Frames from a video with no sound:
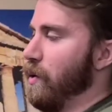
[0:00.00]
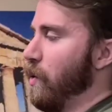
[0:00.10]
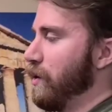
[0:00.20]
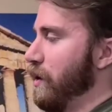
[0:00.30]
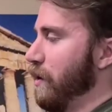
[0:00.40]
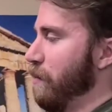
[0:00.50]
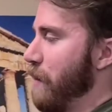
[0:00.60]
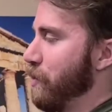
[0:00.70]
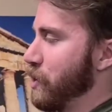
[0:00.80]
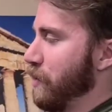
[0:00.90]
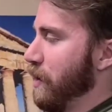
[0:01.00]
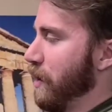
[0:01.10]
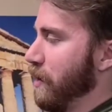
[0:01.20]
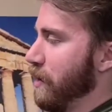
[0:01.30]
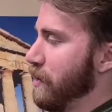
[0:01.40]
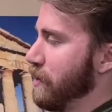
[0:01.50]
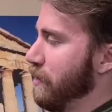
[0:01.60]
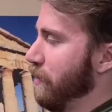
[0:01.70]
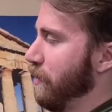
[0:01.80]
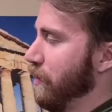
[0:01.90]
holding the pepper spray like
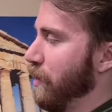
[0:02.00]
this.